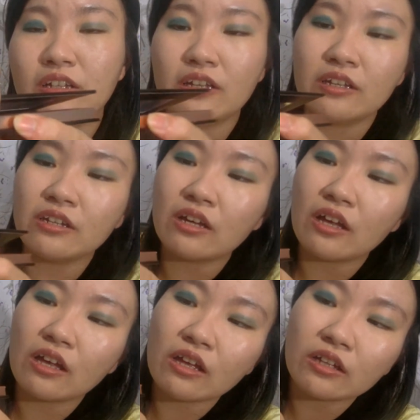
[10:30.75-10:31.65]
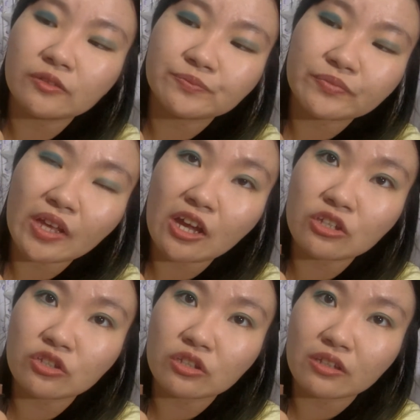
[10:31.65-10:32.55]
in the
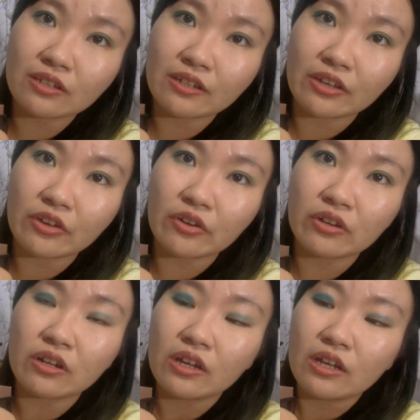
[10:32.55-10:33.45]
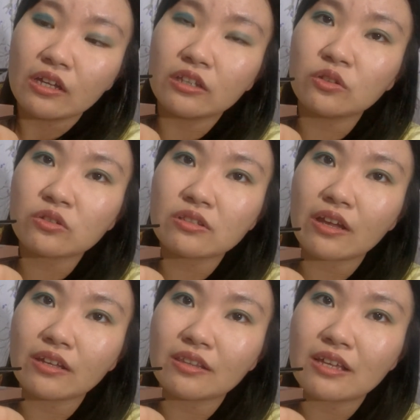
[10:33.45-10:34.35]
edge in here, it looks
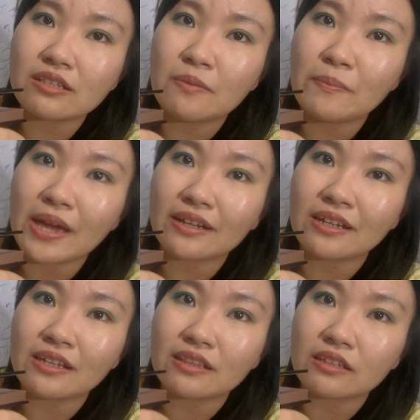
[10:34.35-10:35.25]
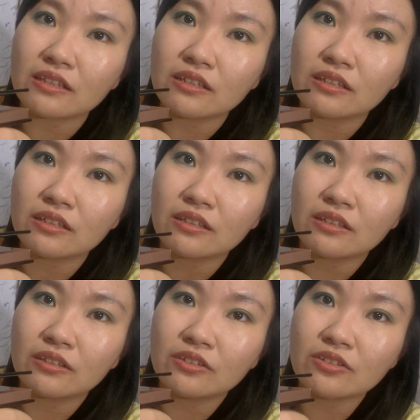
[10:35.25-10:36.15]
like it has a magnet.
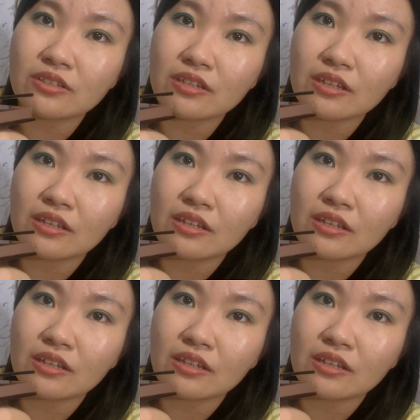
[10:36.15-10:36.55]
You see?